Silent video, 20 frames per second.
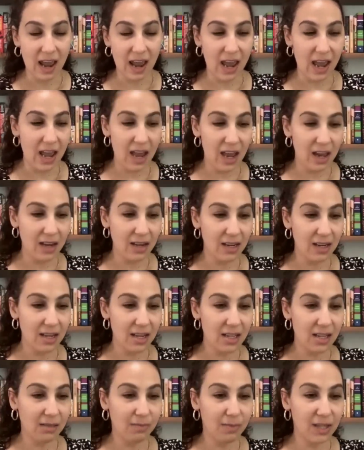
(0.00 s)
And
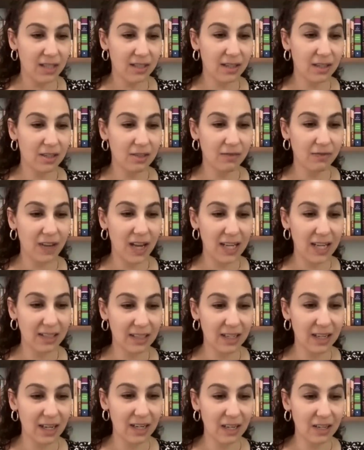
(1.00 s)
it's been such a
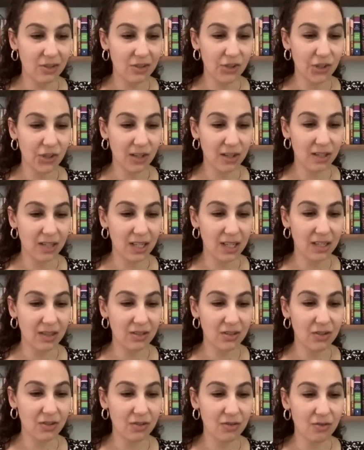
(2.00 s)
fascinating journey
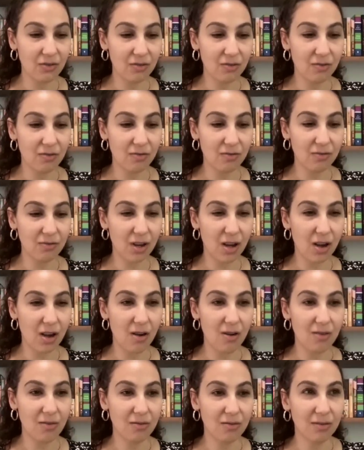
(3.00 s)
to, you
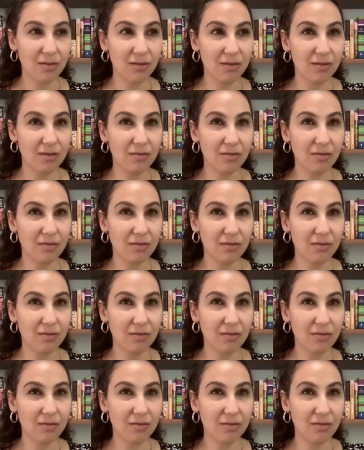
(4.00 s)
know,